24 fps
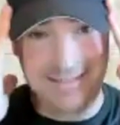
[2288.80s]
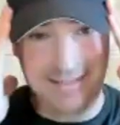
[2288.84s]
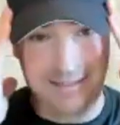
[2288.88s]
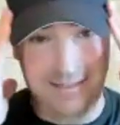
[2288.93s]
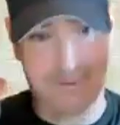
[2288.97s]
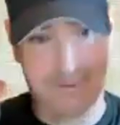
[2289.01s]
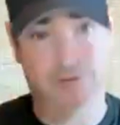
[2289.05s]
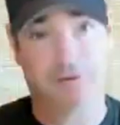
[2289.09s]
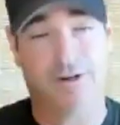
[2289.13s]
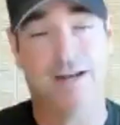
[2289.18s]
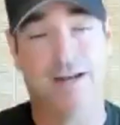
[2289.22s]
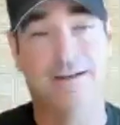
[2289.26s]
to
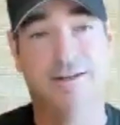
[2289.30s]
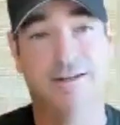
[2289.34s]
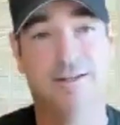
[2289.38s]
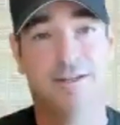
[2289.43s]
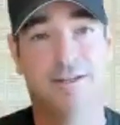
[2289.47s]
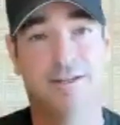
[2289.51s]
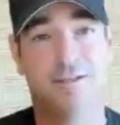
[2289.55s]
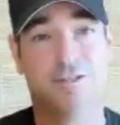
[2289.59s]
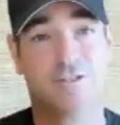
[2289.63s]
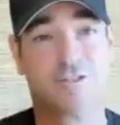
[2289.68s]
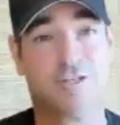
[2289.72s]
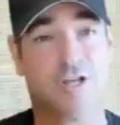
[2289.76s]
me, right?
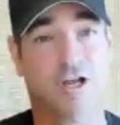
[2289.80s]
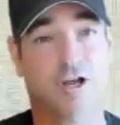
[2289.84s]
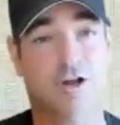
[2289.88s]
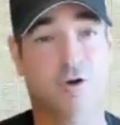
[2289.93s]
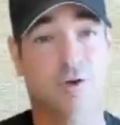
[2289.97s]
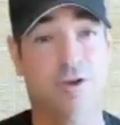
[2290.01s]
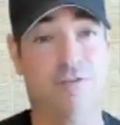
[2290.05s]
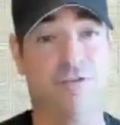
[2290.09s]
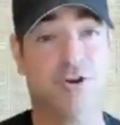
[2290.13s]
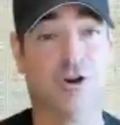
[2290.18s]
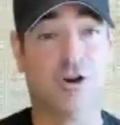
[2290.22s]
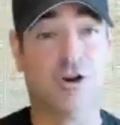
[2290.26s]
So
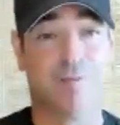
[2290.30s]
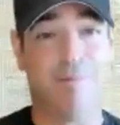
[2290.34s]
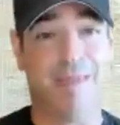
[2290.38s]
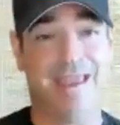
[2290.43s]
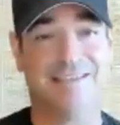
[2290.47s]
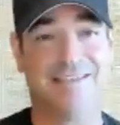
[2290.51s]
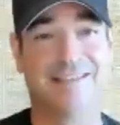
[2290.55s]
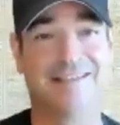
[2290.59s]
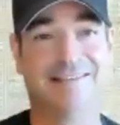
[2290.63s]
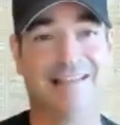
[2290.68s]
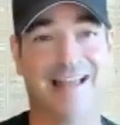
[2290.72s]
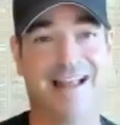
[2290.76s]
if you're an
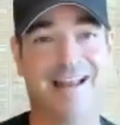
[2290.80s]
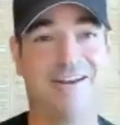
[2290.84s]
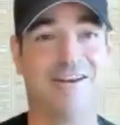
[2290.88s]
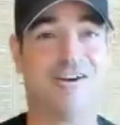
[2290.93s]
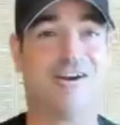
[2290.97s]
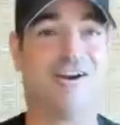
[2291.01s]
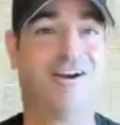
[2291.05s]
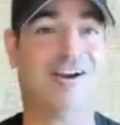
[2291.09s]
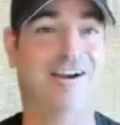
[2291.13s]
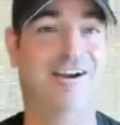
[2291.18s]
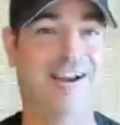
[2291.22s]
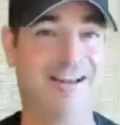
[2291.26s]
amazing
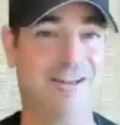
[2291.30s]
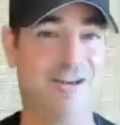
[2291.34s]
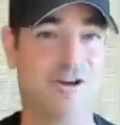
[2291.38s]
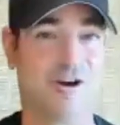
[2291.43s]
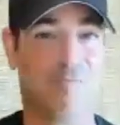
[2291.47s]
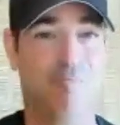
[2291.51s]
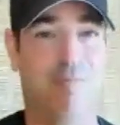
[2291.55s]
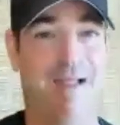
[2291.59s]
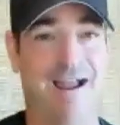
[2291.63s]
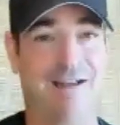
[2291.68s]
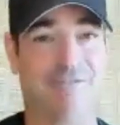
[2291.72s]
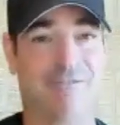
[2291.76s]
lender and you're
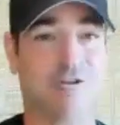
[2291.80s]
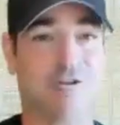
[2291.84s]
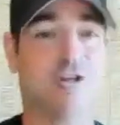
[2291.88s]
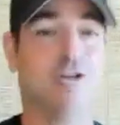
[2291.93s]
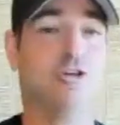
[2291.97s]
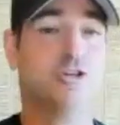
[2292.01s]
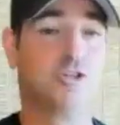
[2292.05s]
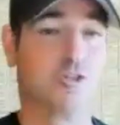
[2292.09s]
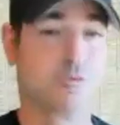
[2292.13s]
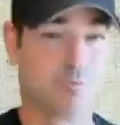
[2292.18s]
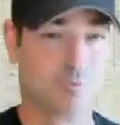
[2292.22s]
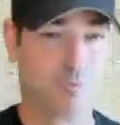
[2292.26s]
in Baton
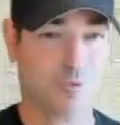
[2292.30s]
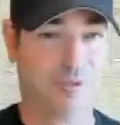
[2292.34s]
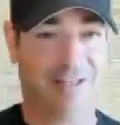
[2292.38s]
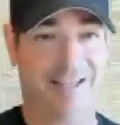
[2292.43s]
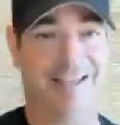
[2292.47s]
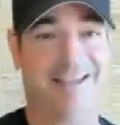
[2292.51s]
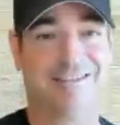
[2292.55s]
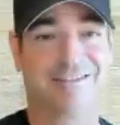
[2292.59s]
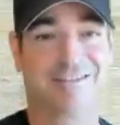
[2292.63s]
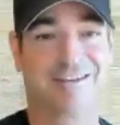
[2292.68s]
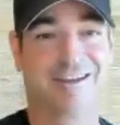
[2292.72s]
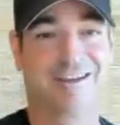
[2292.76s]
Rouge,
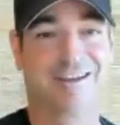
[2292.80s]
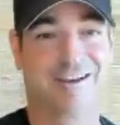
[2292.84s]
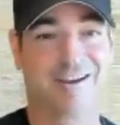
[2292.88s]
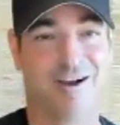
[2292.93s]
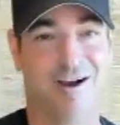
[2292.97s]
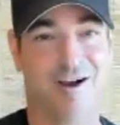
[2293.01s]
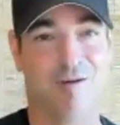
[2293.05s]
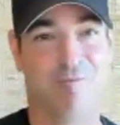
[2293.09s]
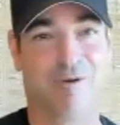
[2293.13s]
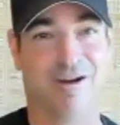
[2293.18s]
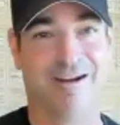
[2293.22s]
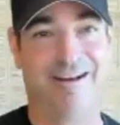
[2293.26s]
please
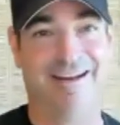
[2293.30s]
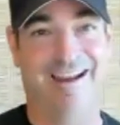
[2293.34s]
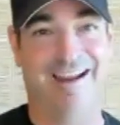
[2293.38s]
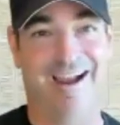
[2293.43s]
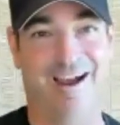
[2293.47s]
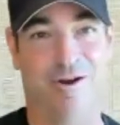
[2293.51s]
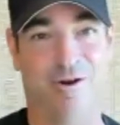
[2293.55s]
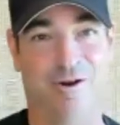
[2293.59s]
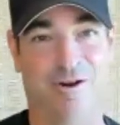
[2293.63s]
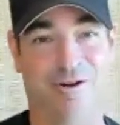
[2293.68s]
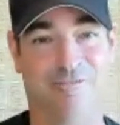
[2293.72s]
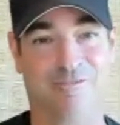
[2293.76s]
call Brittany
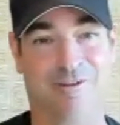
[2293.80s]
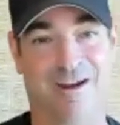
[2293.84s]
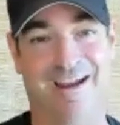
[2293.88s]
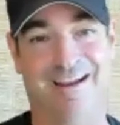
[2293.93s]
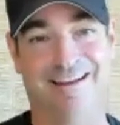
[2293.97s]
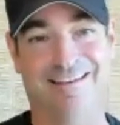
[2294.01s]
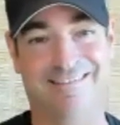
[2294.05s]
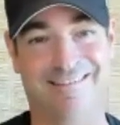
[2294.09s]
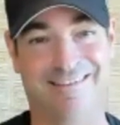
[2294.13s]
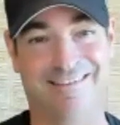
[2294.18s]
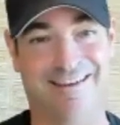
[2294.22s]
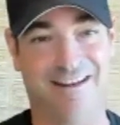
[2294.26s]
Howard, right?
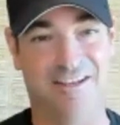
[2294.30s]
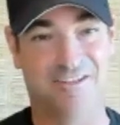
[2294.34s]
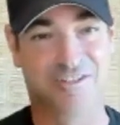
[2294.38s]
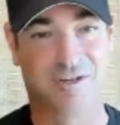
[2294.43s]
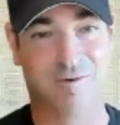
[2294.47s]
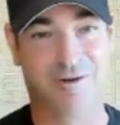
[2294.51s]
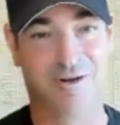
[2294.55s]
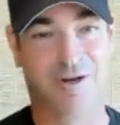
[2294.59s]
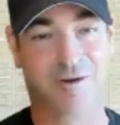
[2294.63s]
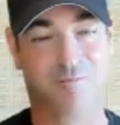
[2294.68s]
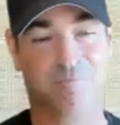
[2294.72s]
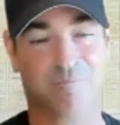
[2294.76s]
She needs
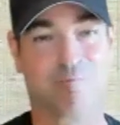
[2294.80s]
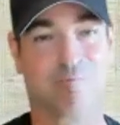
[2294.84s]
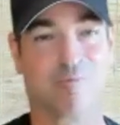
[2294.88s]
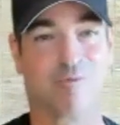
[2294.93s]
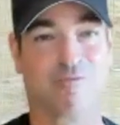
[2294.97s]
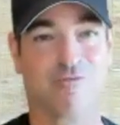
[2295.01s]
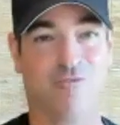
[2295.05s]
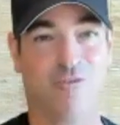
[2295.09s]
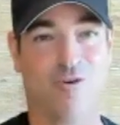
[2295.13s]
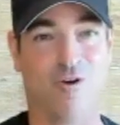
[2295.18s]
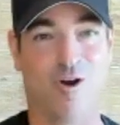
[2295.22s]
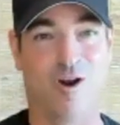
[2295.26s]
someone who can
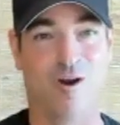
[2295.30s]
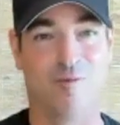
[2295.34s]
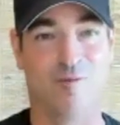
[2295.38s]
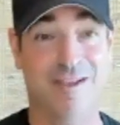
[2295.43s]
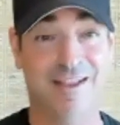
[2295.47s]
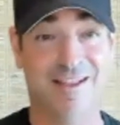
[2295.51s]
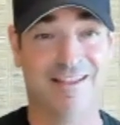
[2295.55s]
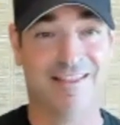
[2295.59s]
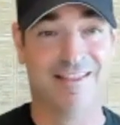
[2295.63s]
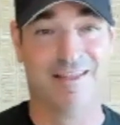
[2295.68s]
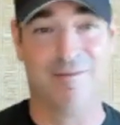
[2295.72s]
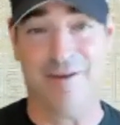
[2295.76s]
perform.
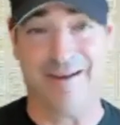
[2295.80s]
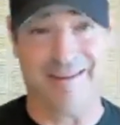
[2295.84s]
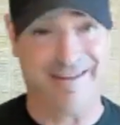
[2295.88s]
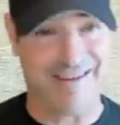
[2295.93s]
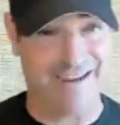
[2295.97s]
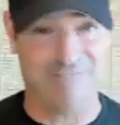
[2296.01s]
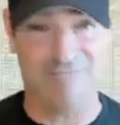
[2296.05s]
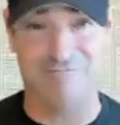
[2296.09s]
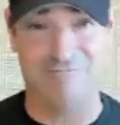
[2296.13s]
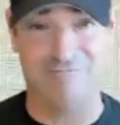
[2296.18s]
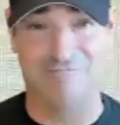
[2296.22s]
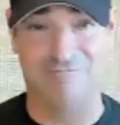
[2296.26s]
I mean,
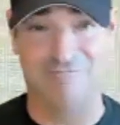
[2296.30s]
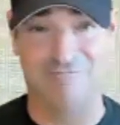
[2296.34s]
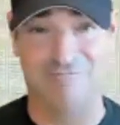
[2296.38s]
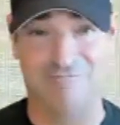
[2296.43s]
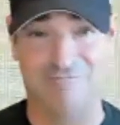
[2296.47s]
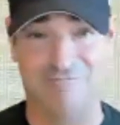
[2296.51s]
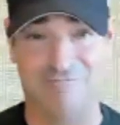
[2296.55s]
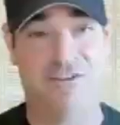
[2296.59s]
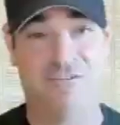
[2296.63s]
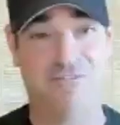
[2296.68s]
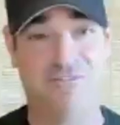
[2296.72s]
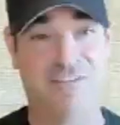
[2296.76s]
get
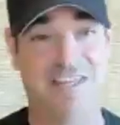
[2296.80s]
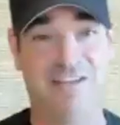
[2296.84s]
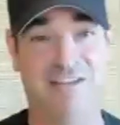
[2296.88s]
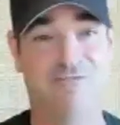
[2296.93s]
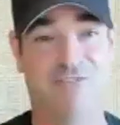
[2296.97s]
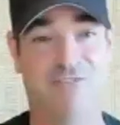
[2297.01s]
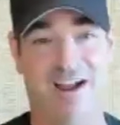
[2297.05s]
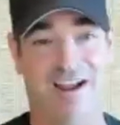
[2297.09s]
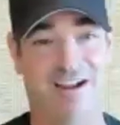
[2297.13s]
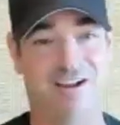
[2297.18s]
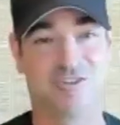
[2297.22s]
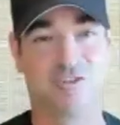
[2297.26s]
like 15
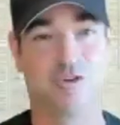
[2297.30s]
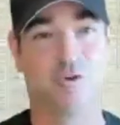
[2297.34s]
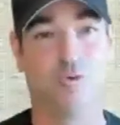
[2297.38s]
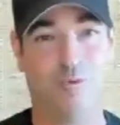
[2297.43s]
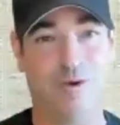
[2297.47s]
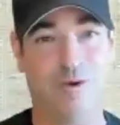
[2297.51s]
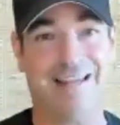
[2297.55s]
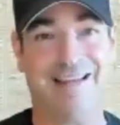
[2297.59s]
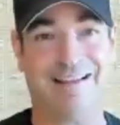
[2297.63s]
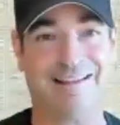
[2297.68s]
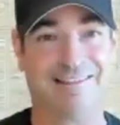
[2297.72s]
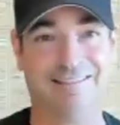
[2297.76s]
files a
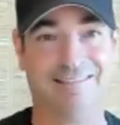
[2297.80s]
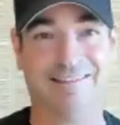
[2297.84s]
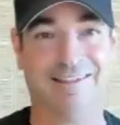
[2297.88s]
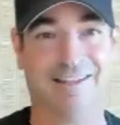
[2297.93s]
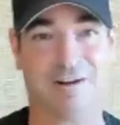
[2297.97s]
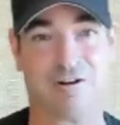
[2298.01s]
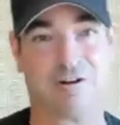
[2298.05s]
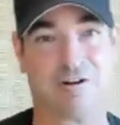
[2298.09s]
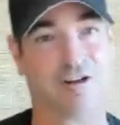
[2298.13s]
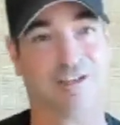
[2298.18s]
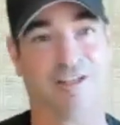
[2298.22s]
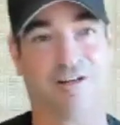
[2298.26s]
week,
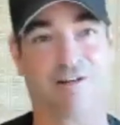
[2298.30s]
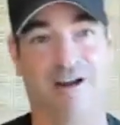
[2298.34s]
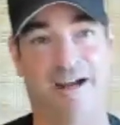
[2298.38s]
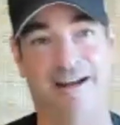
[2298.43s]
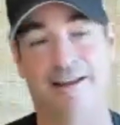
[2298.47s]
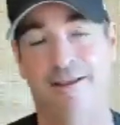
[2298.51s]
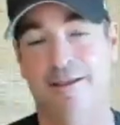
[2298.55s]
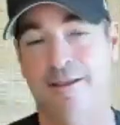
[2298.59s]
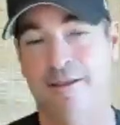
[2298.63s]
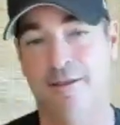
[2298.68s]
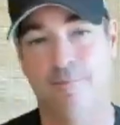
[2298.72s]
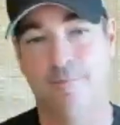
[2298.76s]
literally, right?
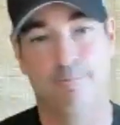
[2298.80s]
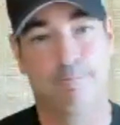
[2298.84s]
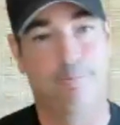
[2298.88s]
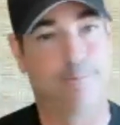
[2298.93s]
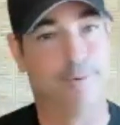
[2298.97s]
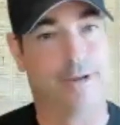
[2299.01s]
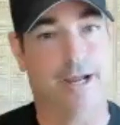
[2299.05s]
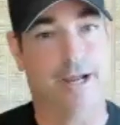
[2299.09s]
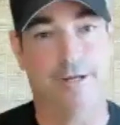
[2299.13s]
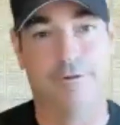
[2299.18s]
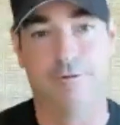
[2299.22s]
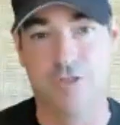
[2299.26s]

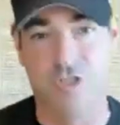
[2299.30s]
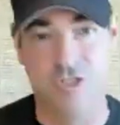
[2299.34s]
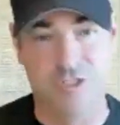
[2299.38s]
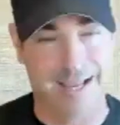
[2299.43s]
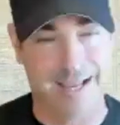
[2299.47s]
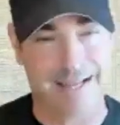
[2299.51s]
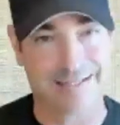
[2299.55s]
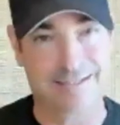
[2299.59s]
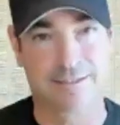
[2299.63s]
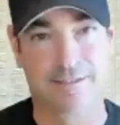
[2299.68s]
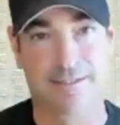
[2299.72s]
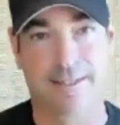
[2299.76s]
But
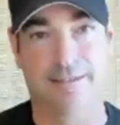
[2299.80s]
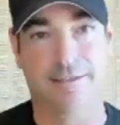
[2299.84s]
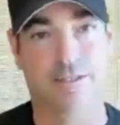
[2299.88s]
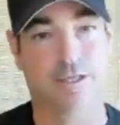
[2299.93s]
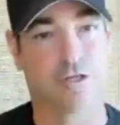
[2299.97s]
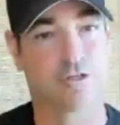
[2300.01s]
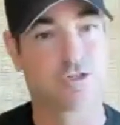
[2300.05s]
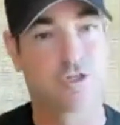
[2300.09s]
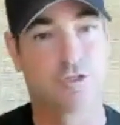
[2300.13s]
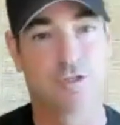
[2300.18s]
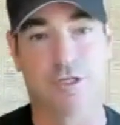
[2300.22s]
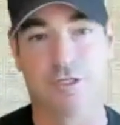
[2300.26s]

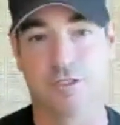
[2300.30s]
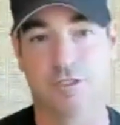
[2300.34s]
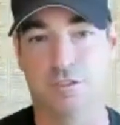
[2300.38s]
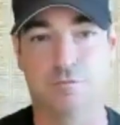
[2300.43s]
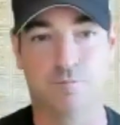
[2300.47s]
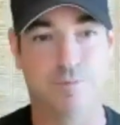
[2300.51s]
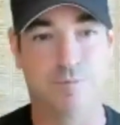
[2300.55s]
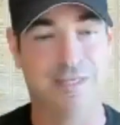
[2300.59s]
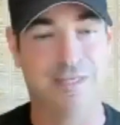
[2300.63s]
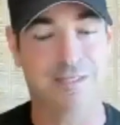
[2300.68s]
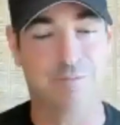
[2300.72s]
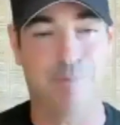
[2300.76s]
so there's
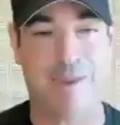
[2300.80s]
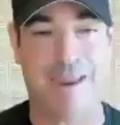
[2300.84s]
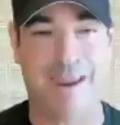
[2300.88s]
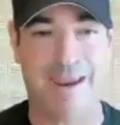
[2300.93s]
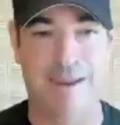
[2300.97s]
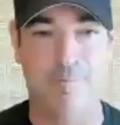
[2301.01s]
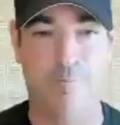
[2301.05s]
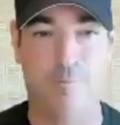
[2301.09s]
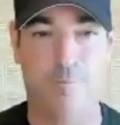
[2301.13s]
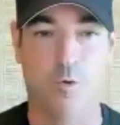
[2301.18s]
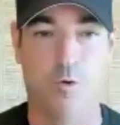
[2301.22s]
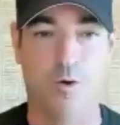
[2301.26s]
these
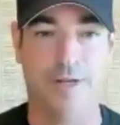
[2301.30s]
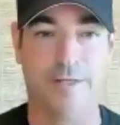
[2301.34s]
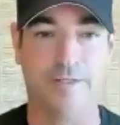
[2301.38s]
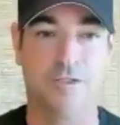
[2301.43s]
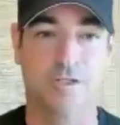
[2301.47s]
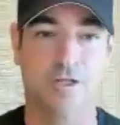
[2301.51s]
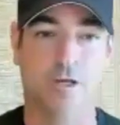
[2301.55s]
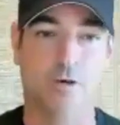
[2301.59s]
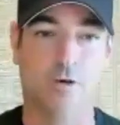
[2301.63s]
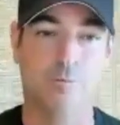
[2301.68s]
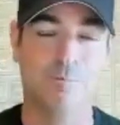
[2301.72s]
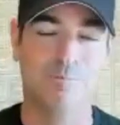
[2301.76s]
pain points.
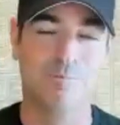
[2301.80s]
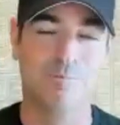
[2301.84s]
So,